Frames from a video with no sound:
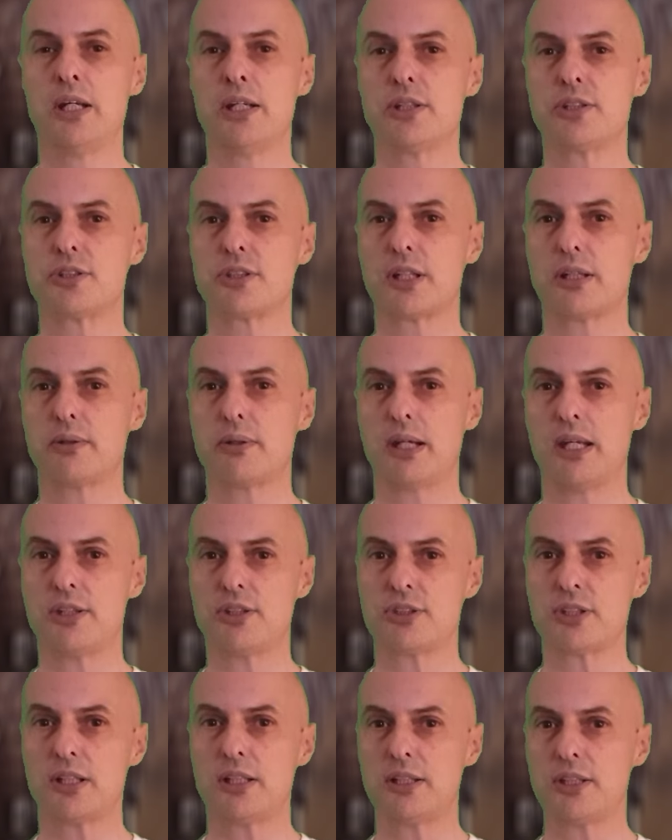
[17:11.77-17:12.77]
So it's
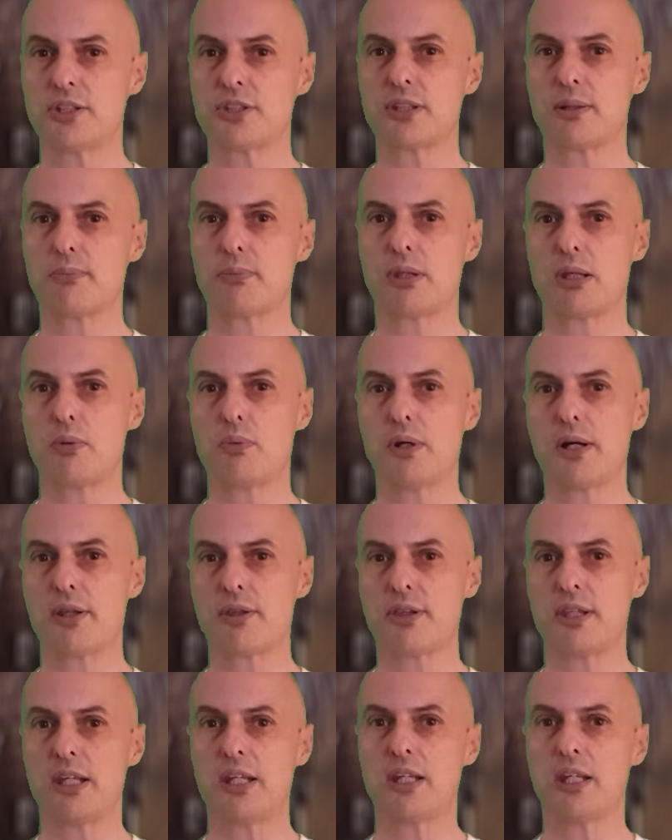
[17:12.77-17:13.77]
certainly something worth
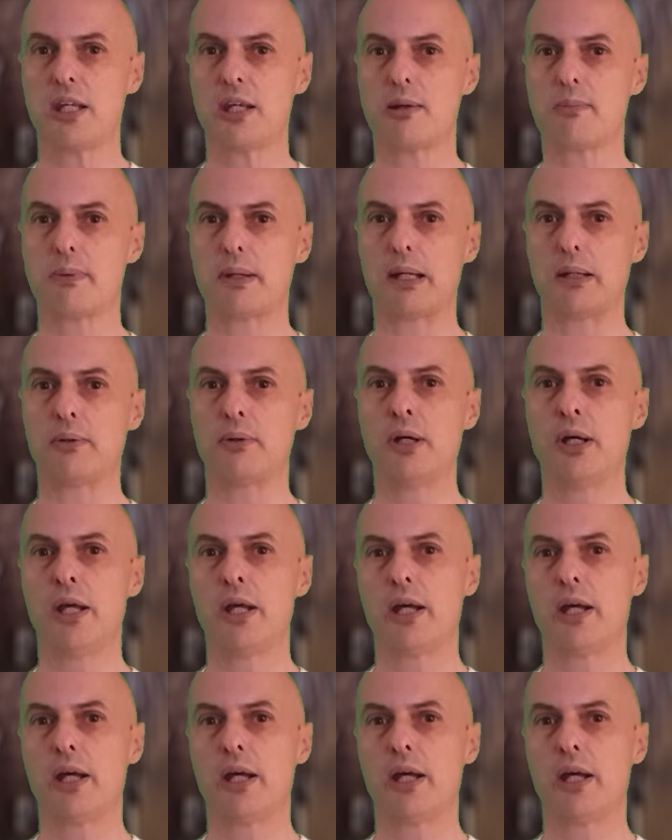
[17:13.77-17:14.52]
thinking about.